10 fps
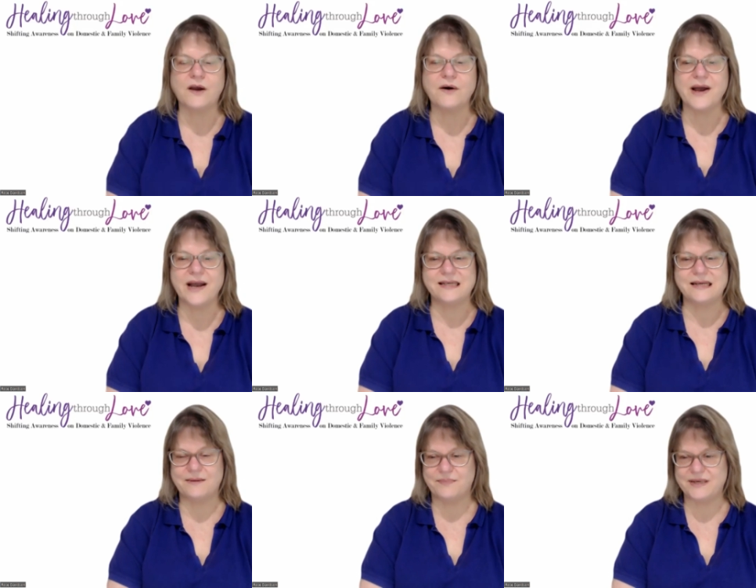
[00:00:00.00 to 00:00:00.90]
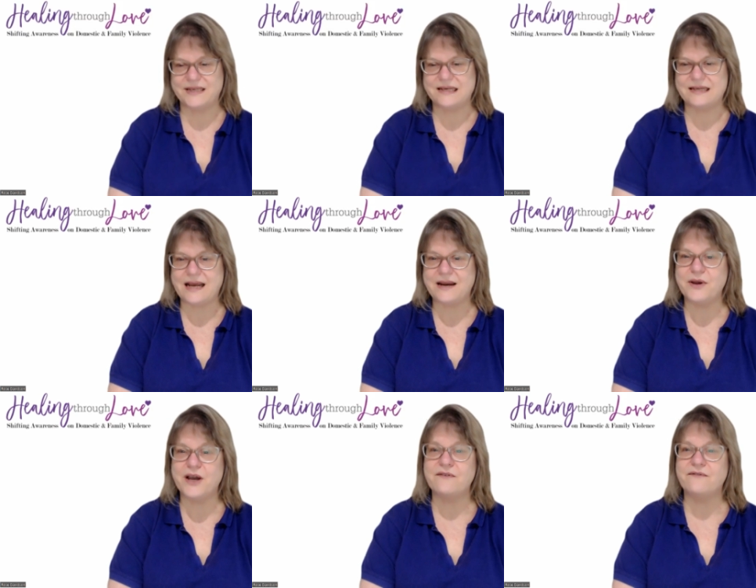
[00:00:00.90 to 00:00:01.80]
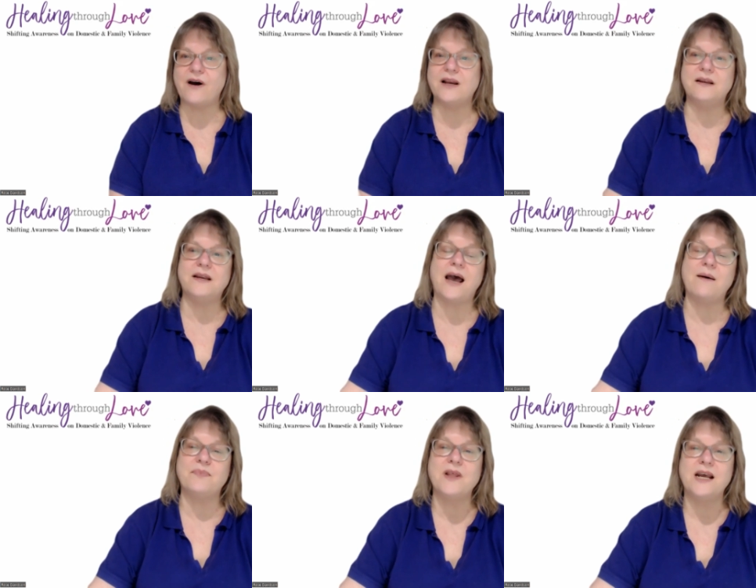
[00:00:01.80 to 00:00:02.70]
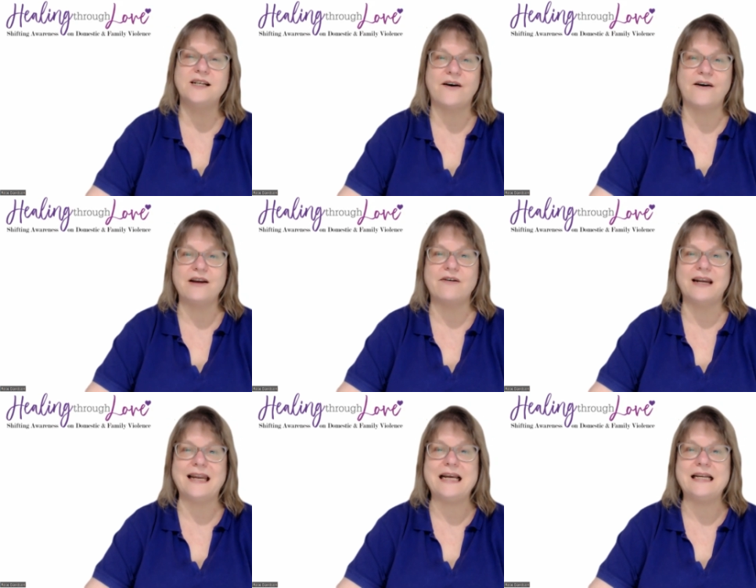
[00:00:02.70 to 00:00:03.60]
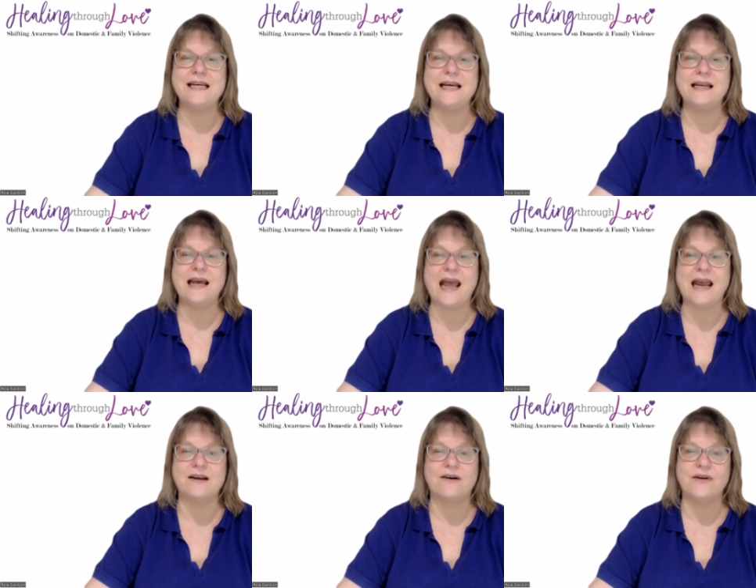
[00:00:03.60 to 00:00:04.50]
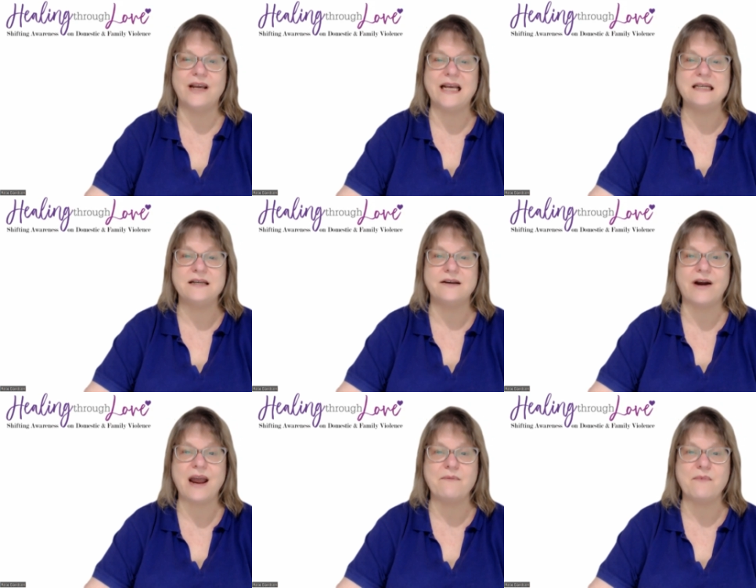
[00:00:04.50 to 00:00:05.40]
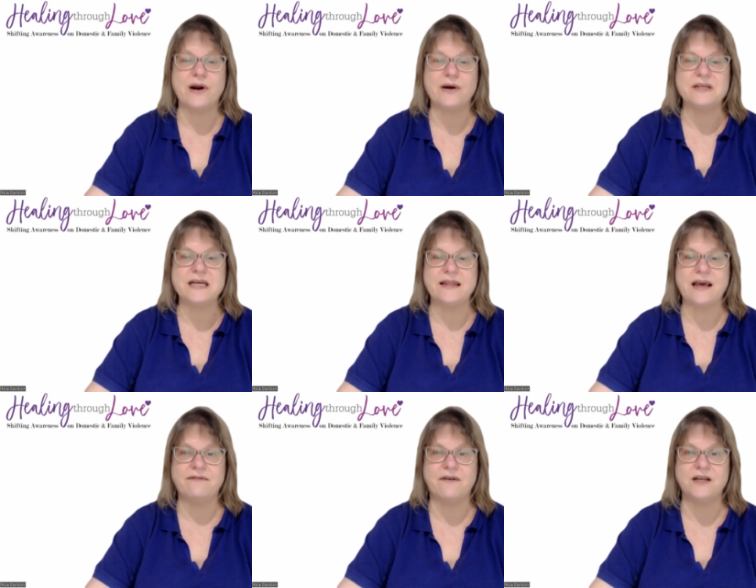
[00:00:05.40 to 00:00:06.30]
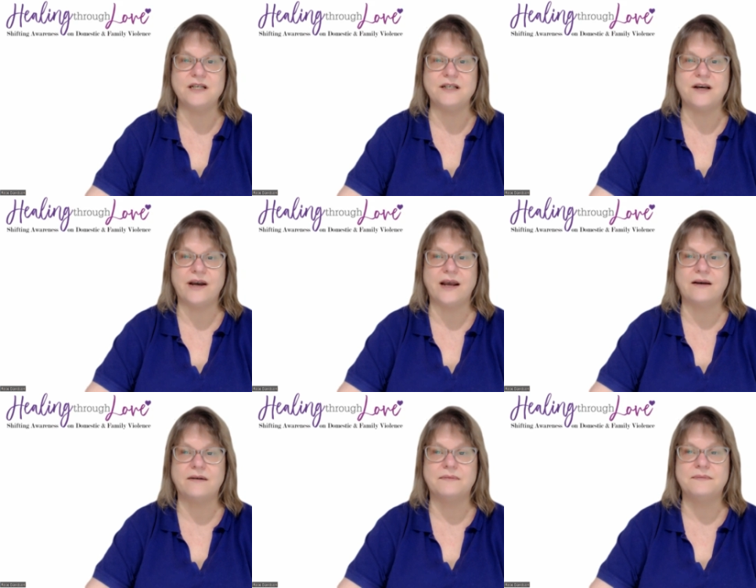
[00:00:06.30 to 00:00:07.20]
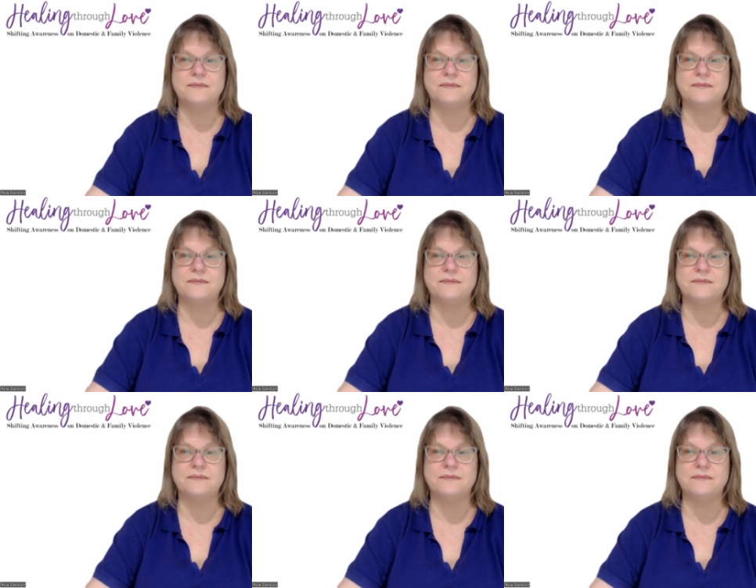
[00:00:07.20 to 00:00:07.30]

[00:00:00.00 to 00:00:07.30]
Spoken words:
Oh, excellent business. And you can find Diana on LinkedIn and on Instagram. Where else can they find you, Diana?